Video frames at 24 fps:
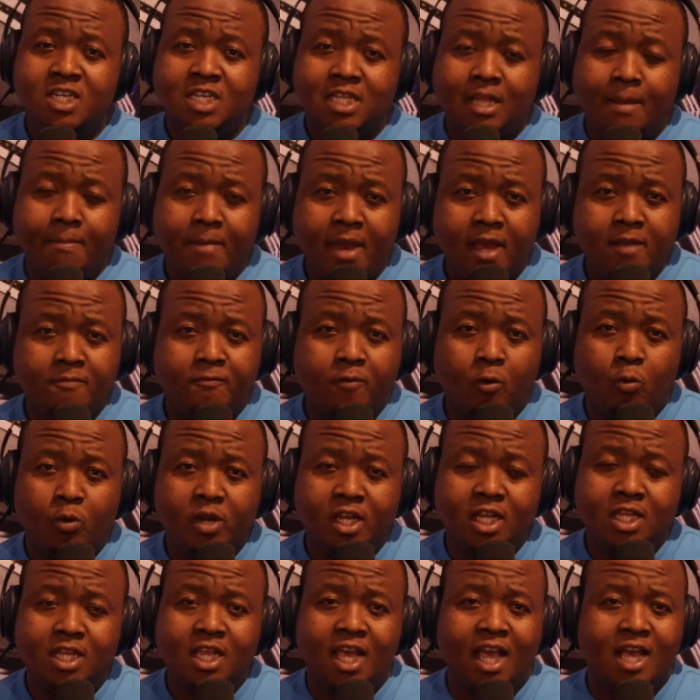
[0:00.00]
Gigi Lamaine
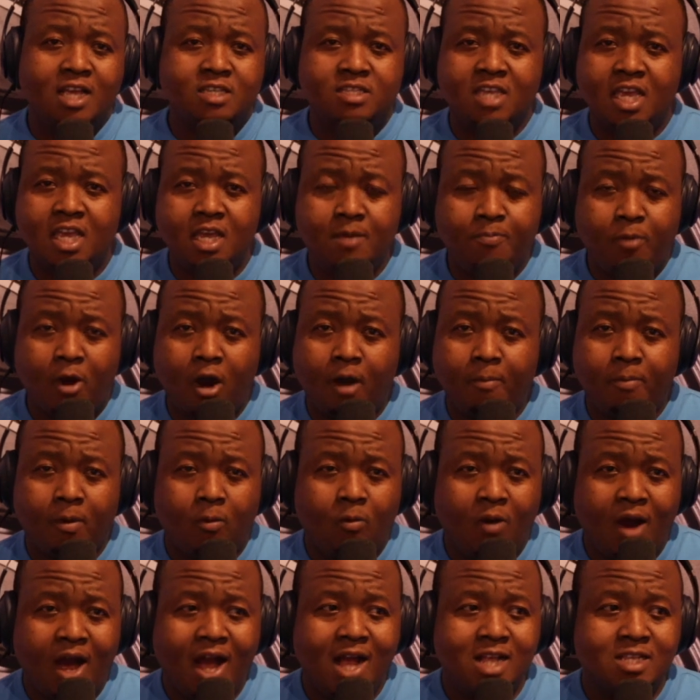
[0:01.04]
for winning the SA Hip
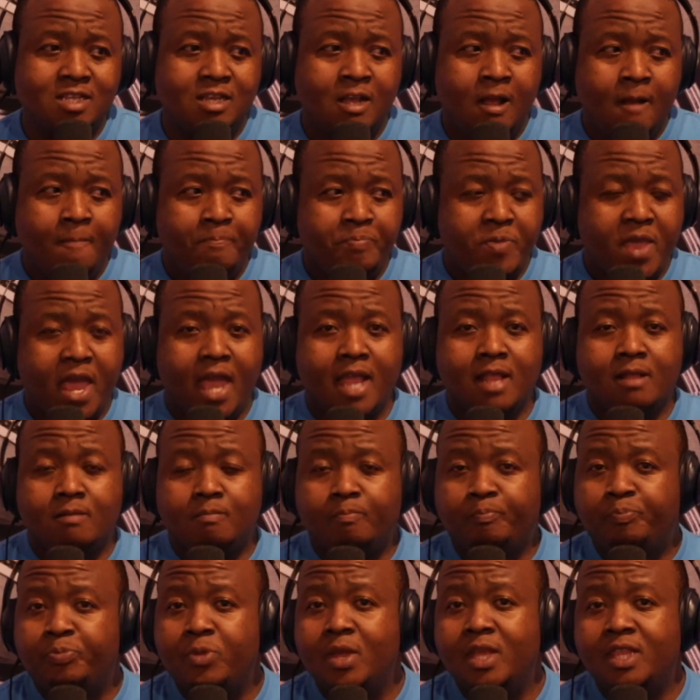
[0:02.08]
Hop Awards,
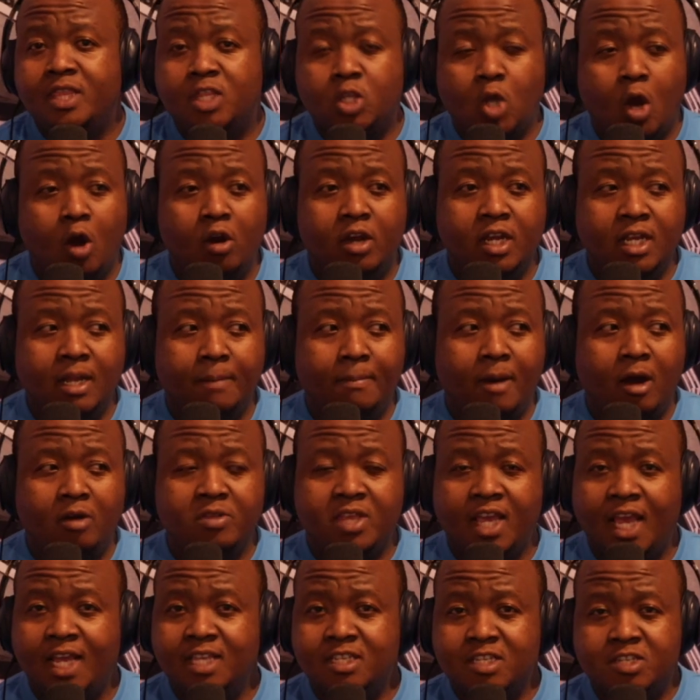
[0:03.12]
and talking
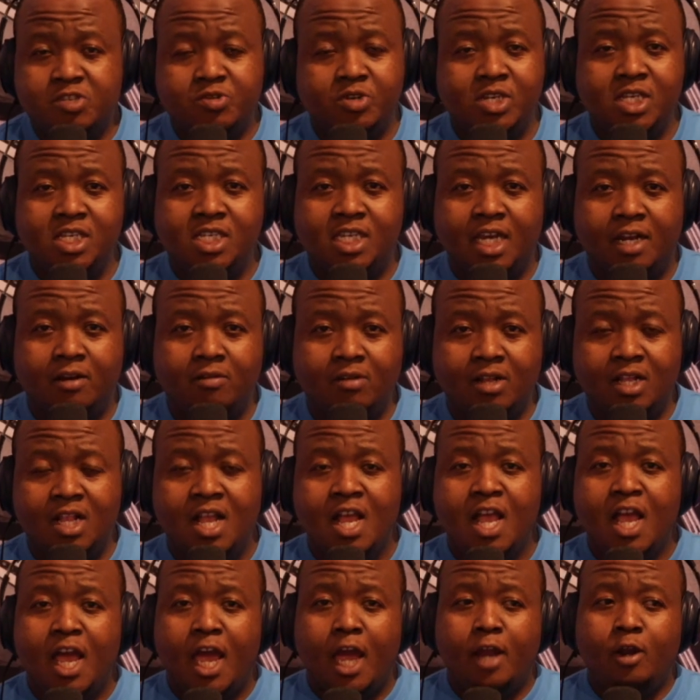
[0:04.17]
about the industry in
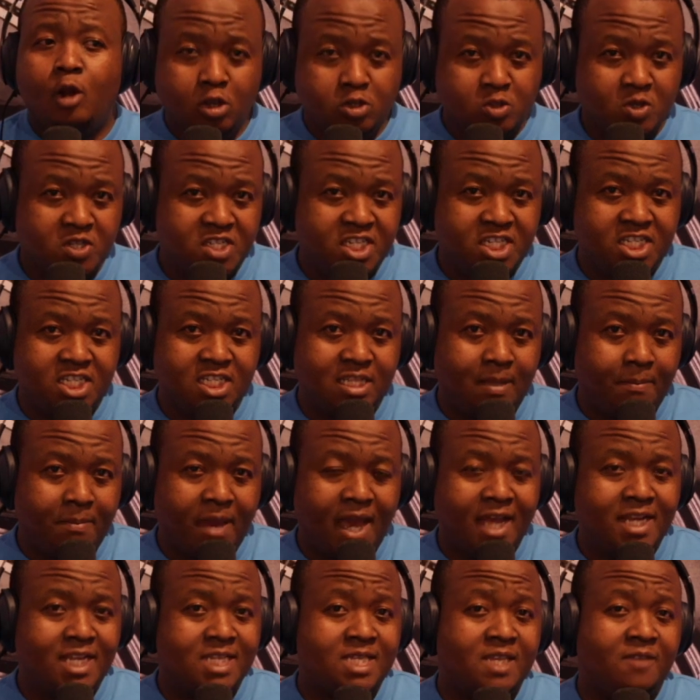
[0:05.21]
general. And also Gigi
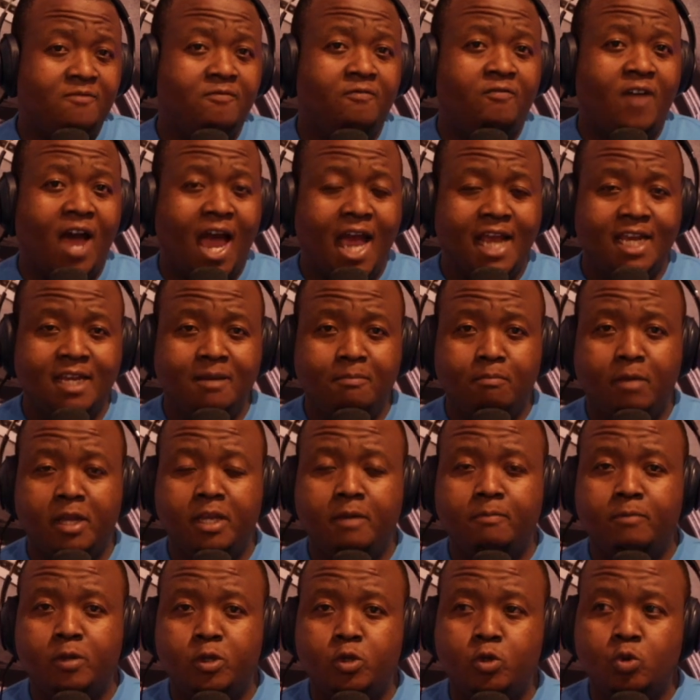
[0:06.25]
Lamaine is
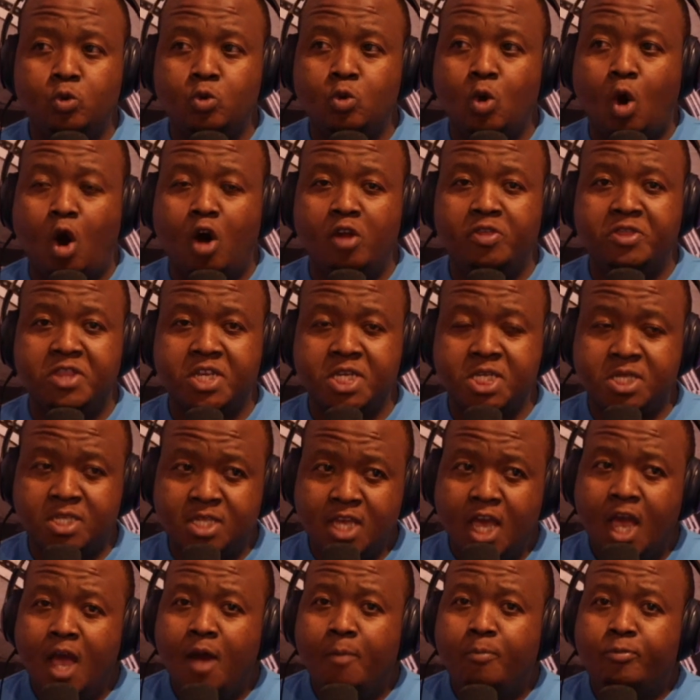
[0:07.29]
inviting Manu Badu on
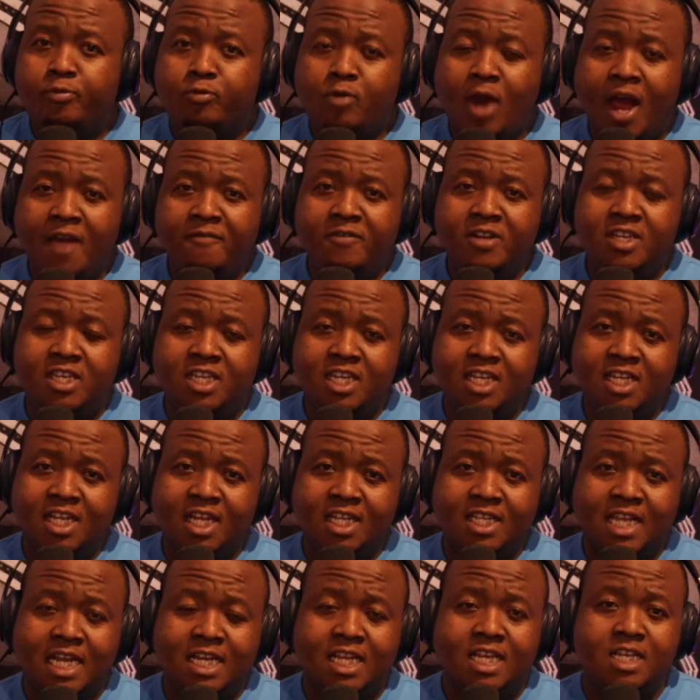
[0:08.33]
this private
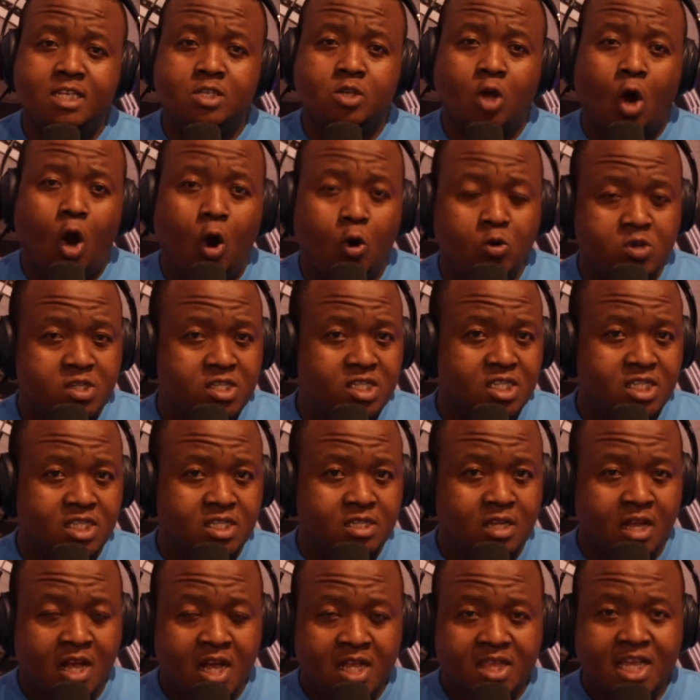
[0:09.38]
dinner that she's
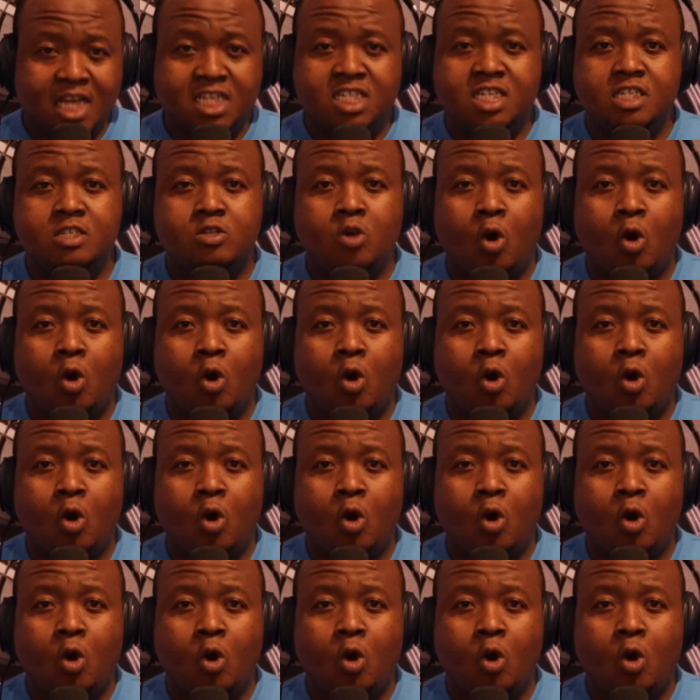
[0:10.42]
hosting for